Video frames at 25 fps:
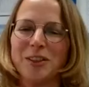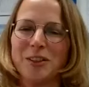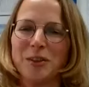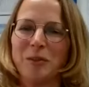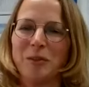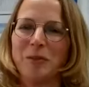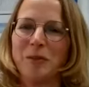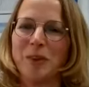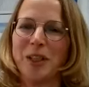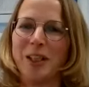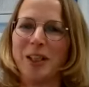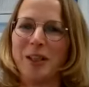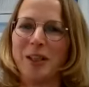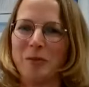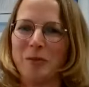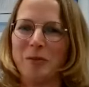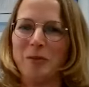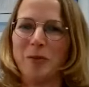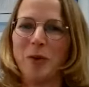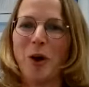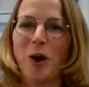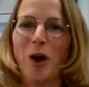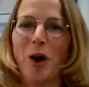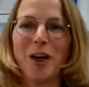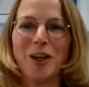so we
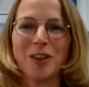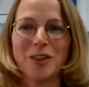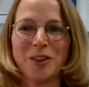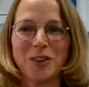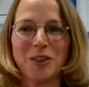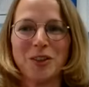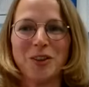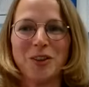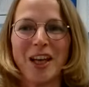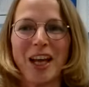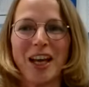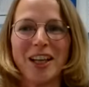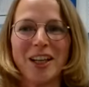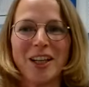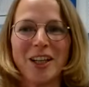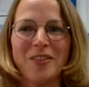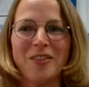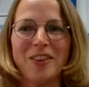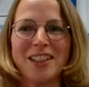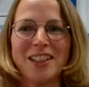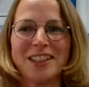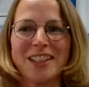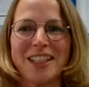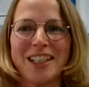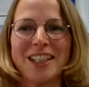worked together
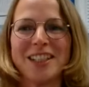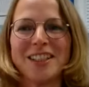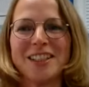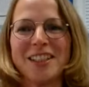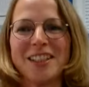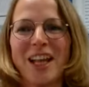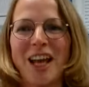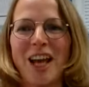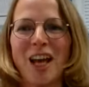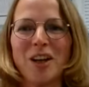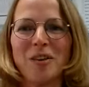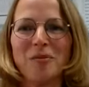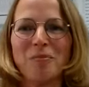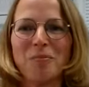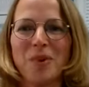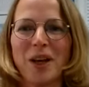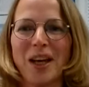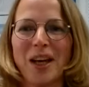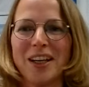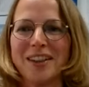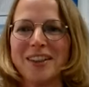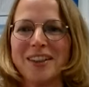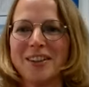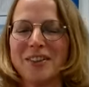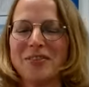with Esen
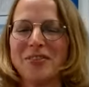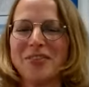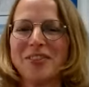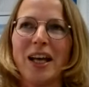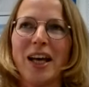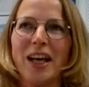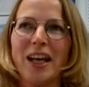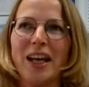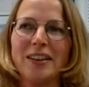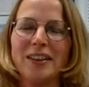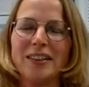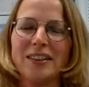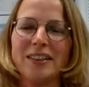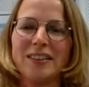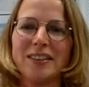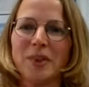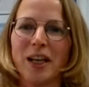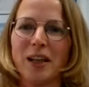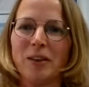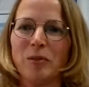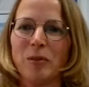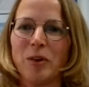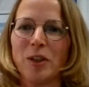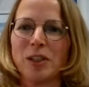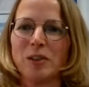Akpak, and
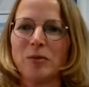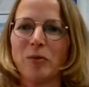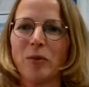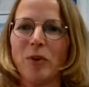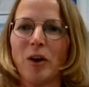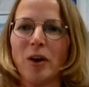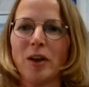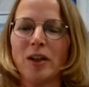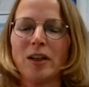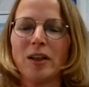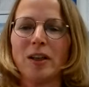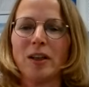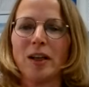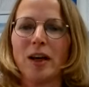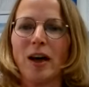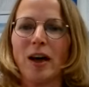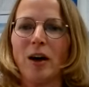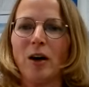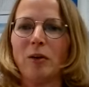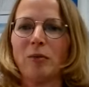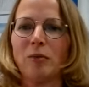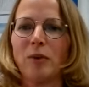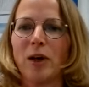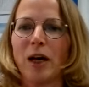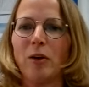that was one
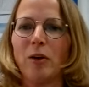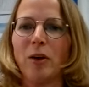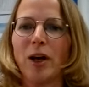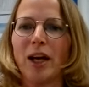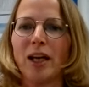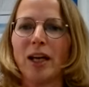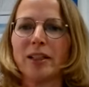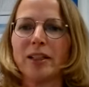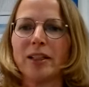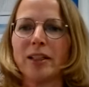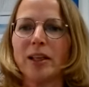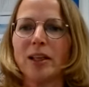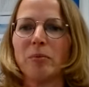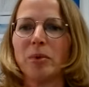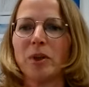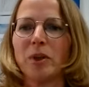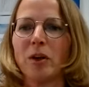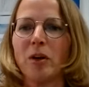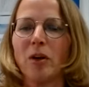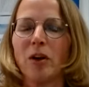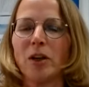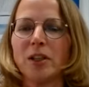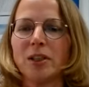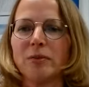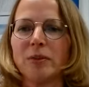of our idea,
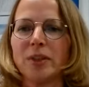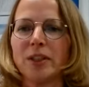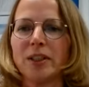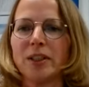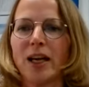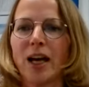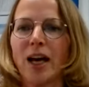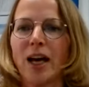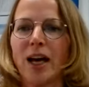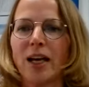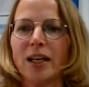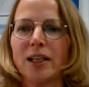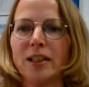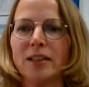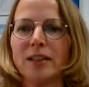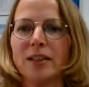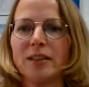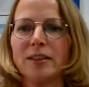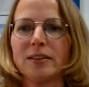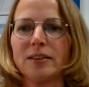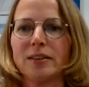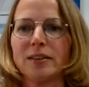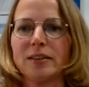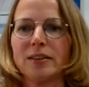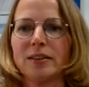because we
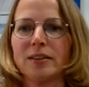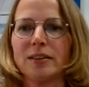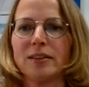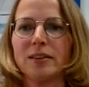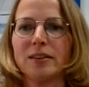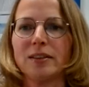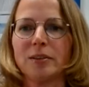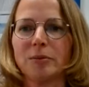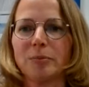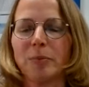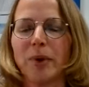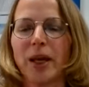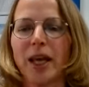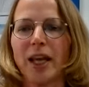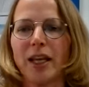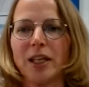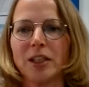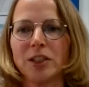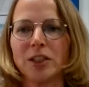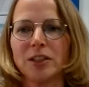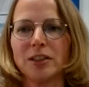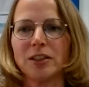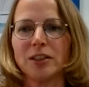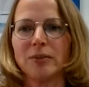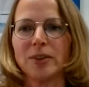targeted
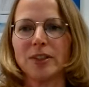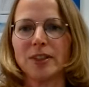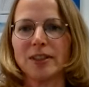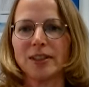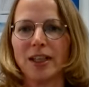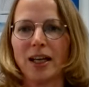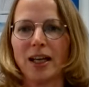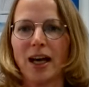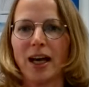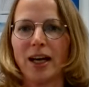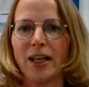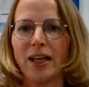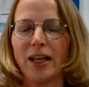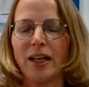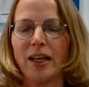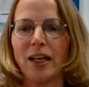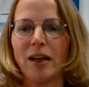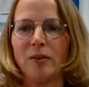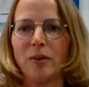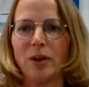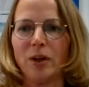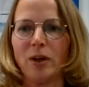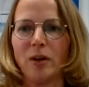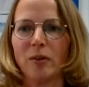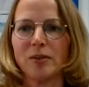patients with higher
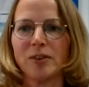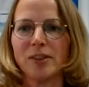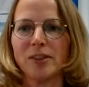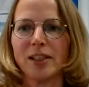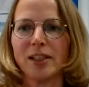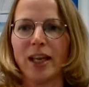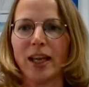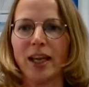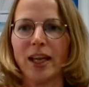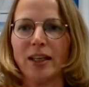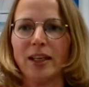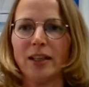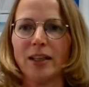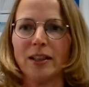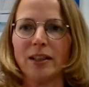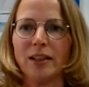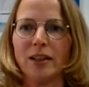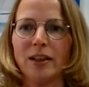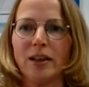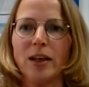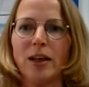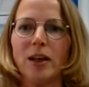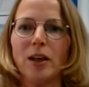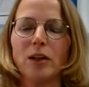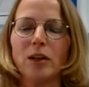level of
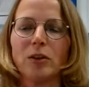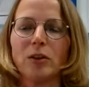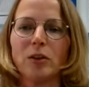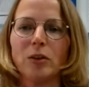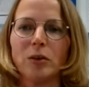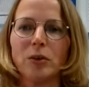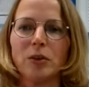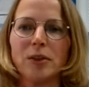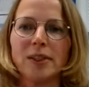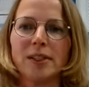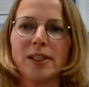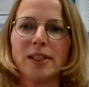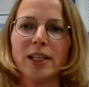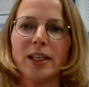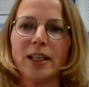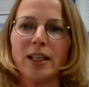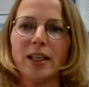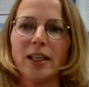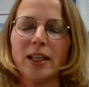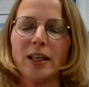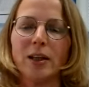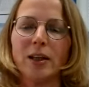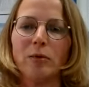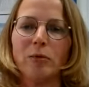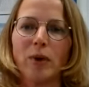staining to
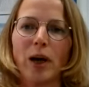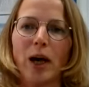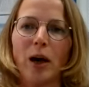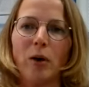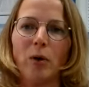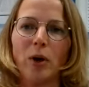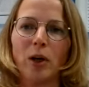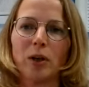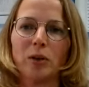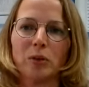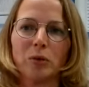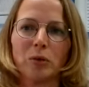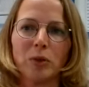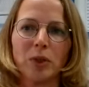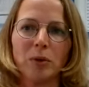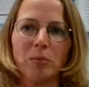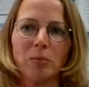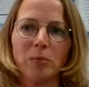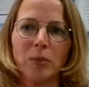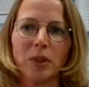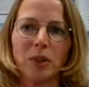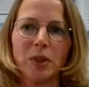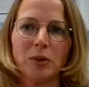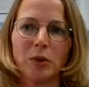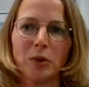see if our
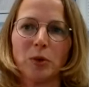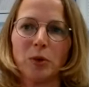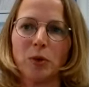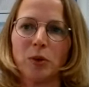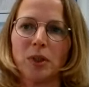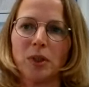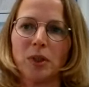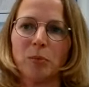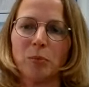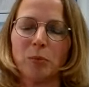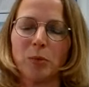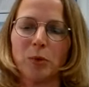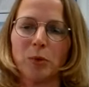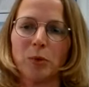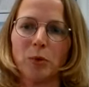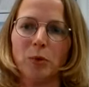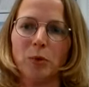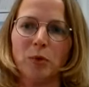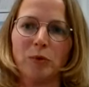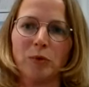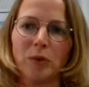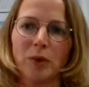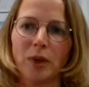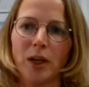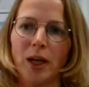treatment could
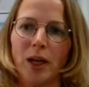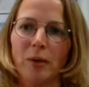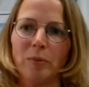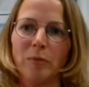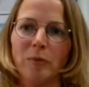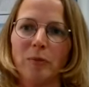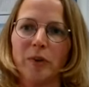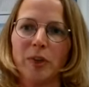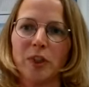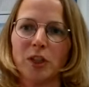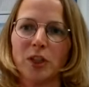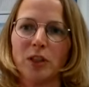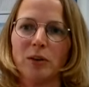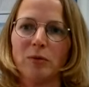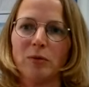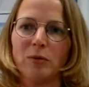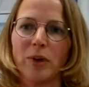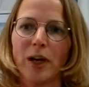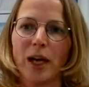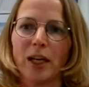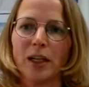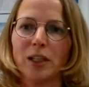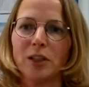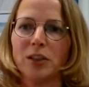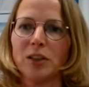improve visual
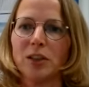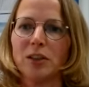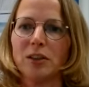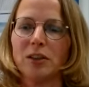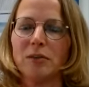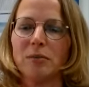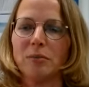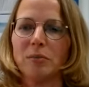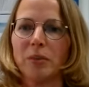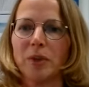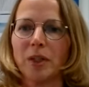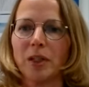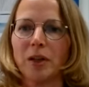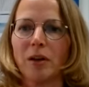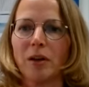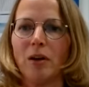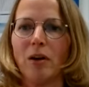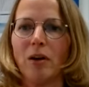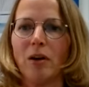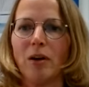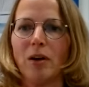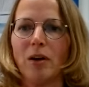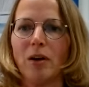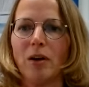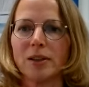function,
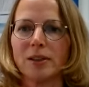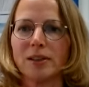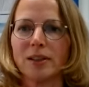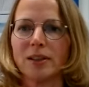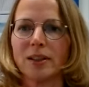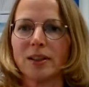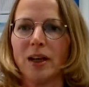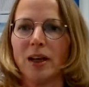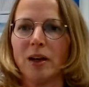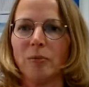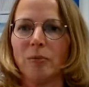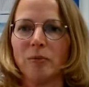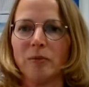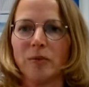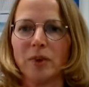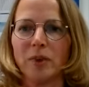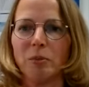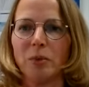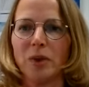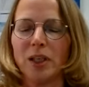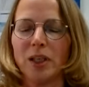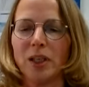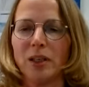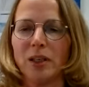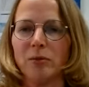because we
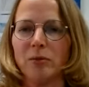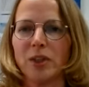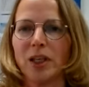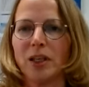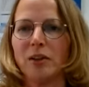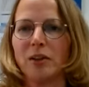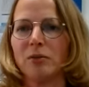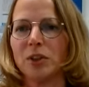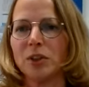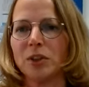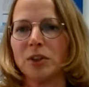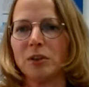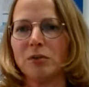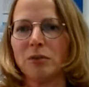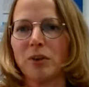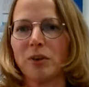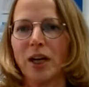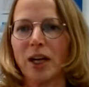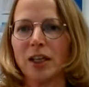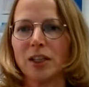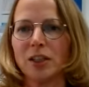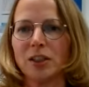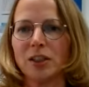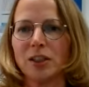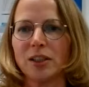believe that visual
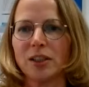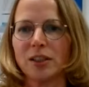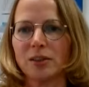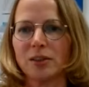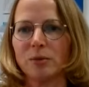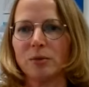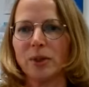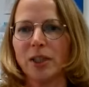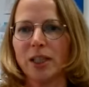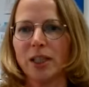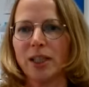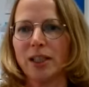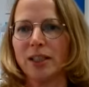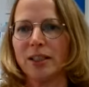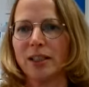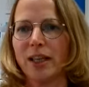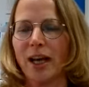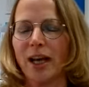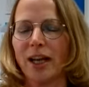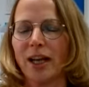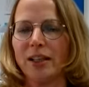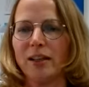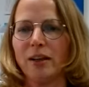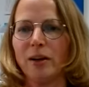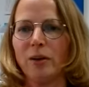function is really an
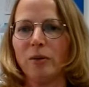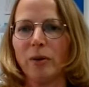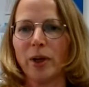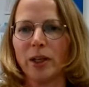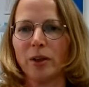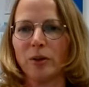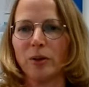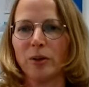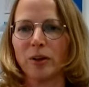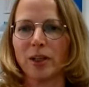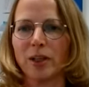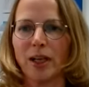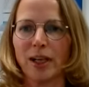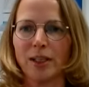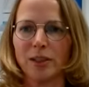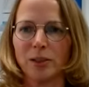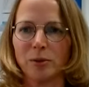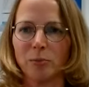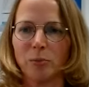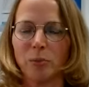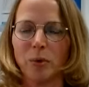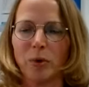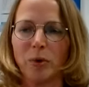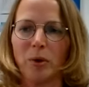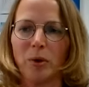under-recognized
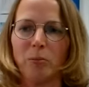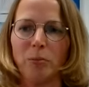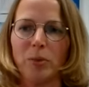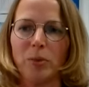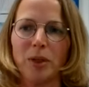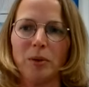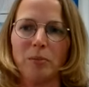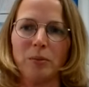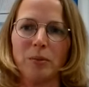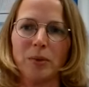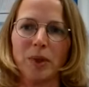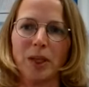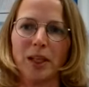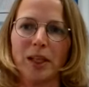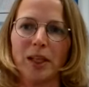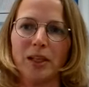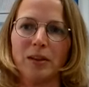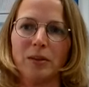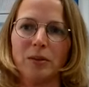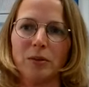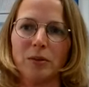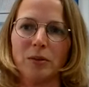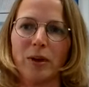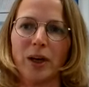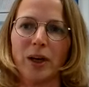problem
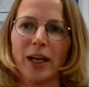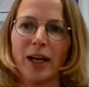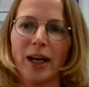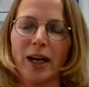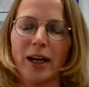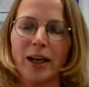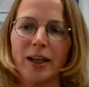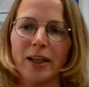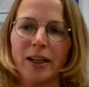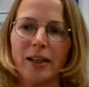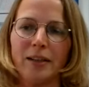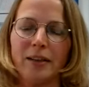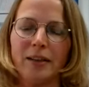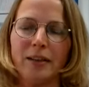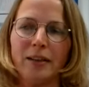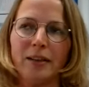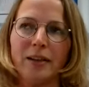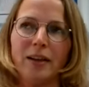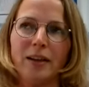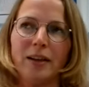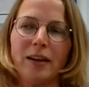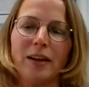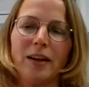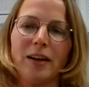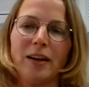in dry eye.
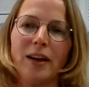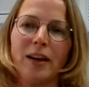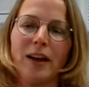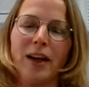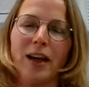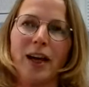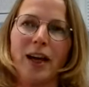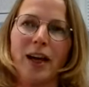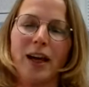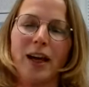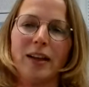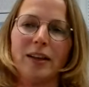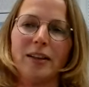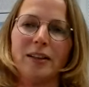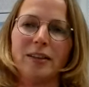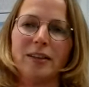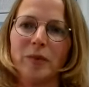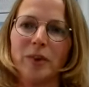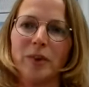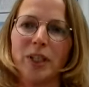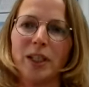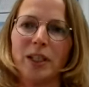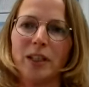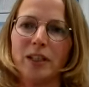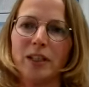And
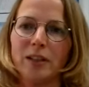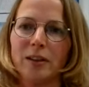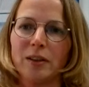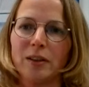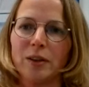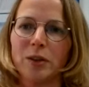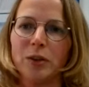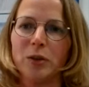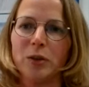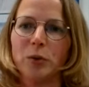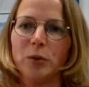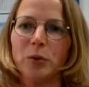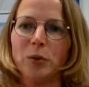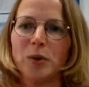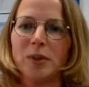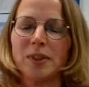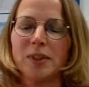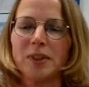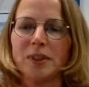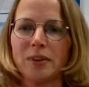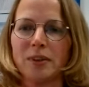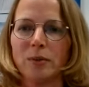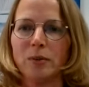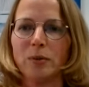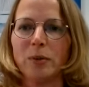we
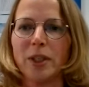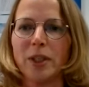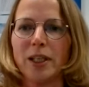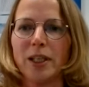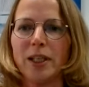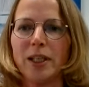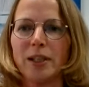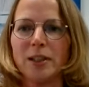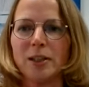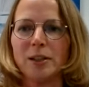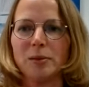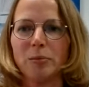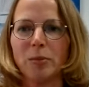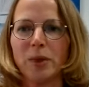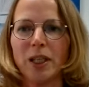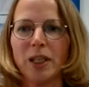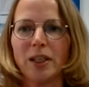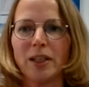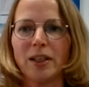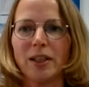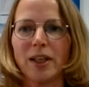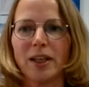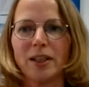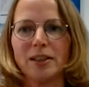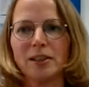used reading
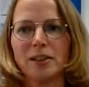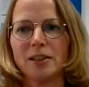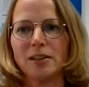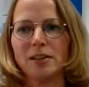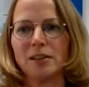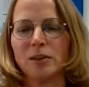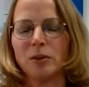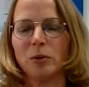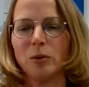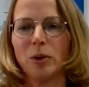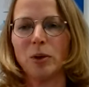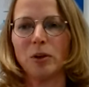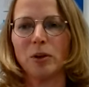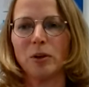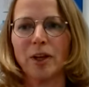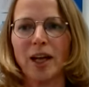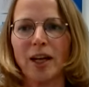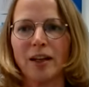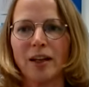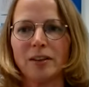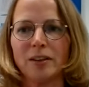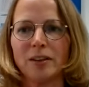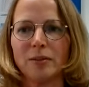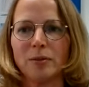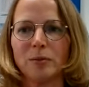speed as a
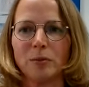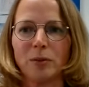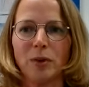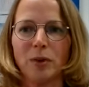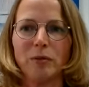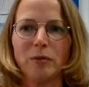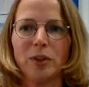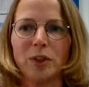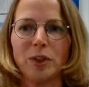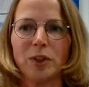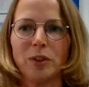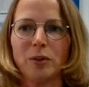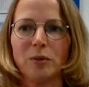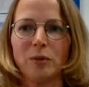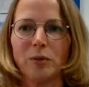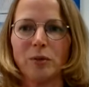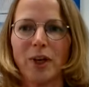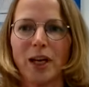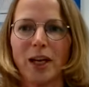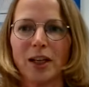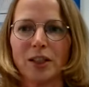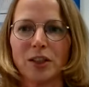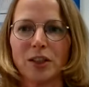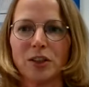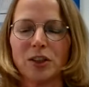surrogate for visual
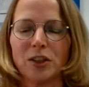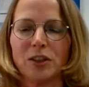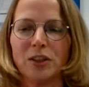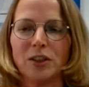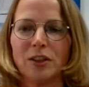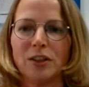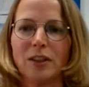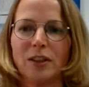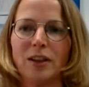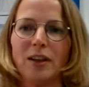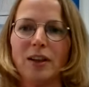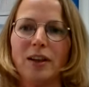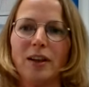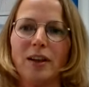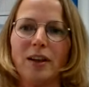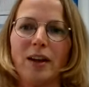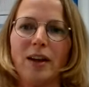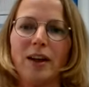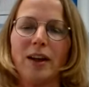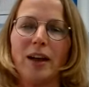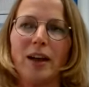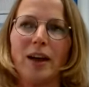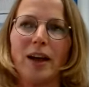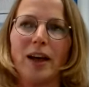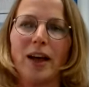function.
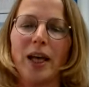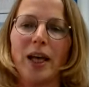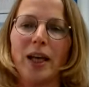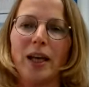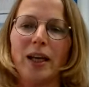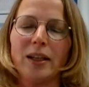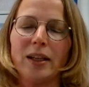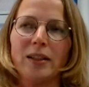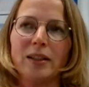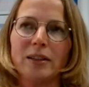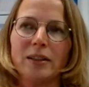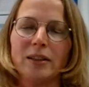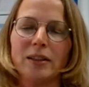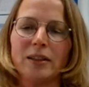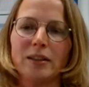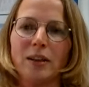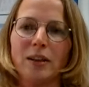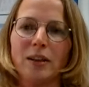And